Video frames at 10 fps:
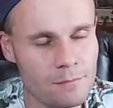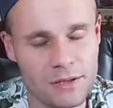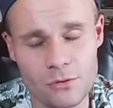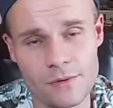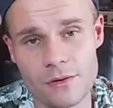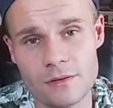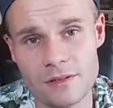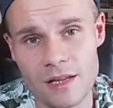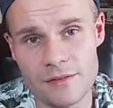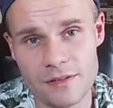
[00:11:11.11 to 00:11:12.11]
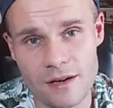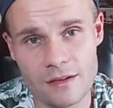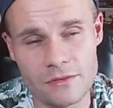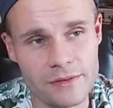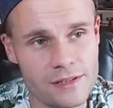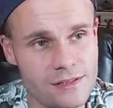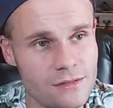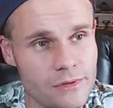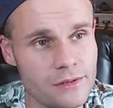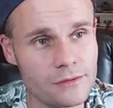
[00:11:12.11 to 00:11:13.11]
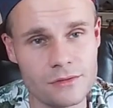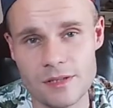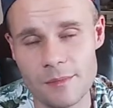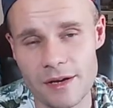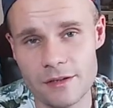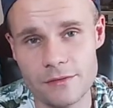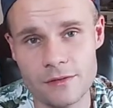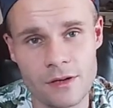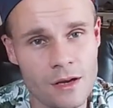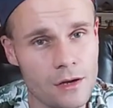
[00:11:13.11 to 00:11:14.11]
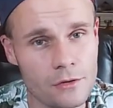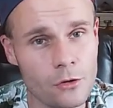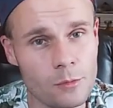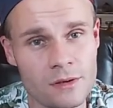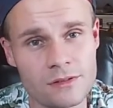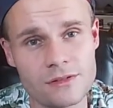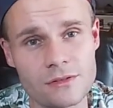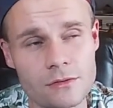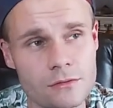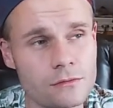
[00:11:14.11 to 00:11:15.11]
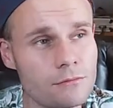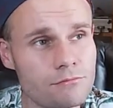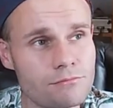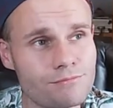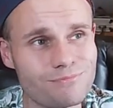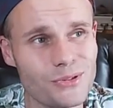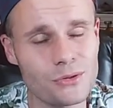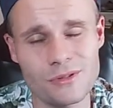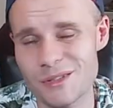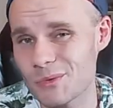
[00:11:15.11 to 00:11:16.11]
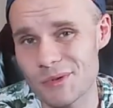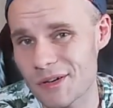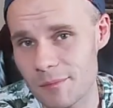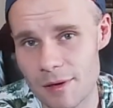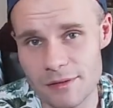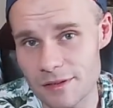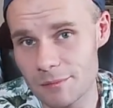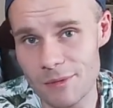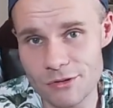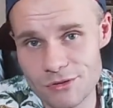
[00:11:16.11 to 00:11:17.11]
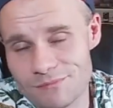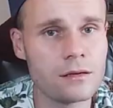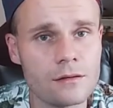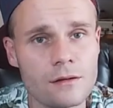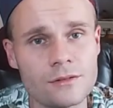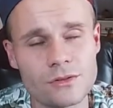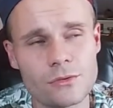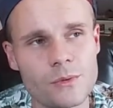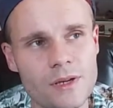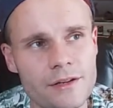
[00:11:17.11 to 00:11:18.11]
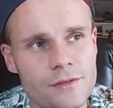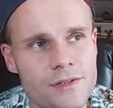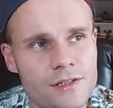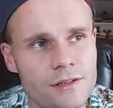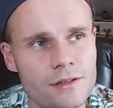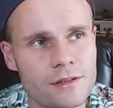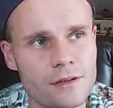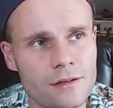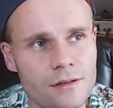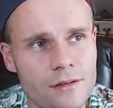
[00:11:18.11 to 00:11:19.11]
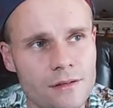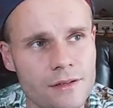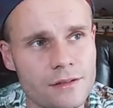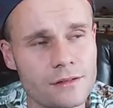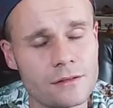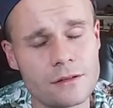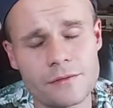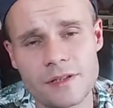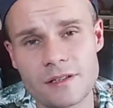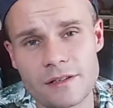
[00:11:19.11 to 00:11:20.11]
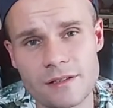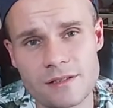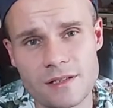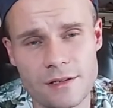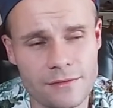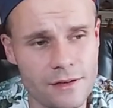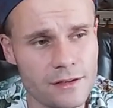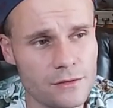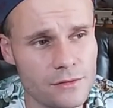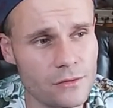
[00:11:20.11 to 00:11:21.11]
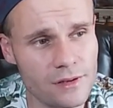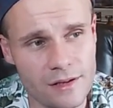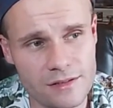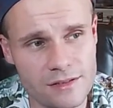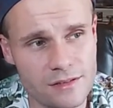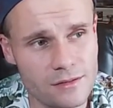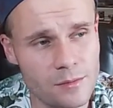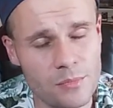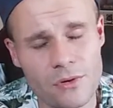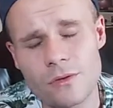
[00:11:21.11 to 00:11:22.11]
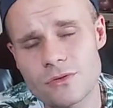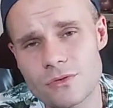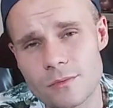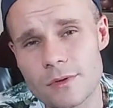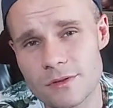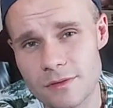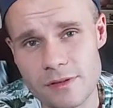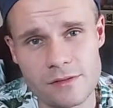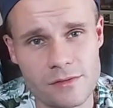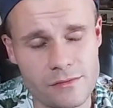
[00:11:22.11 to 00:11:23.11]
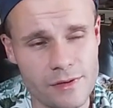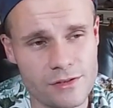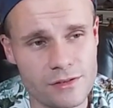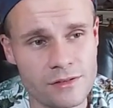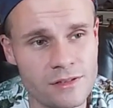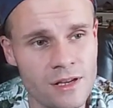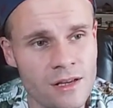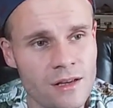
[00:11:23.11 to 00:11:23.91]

But overall, the life in the country has returned to some kind of a normal, so you don't need to worry about it that much. Also, we will kind of see that a lot of Italians have kind of a relaxed approach towards these restrictions.